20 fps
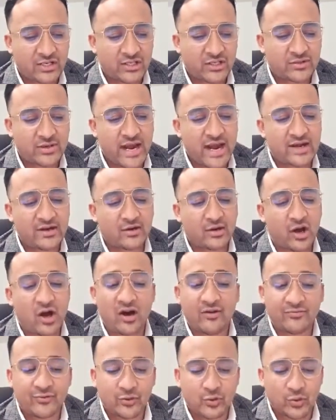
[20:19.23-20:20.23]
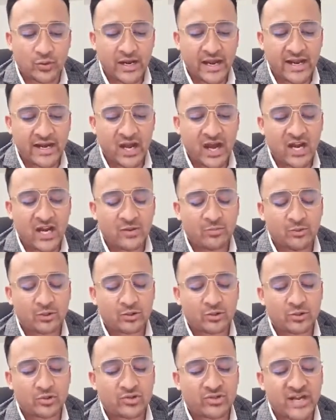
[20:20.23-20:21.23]
stranded offshore and
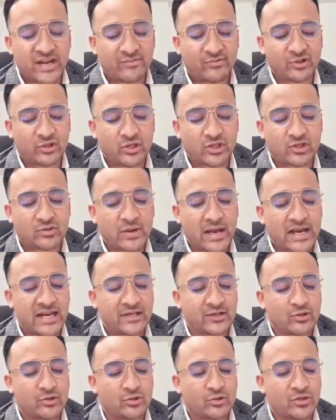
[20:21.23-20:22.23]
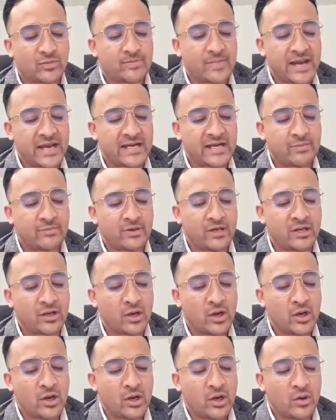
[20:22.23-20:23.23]
unable to travel to Australia due to the
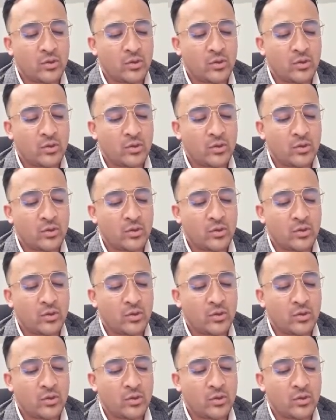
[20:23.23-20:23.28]
pandemic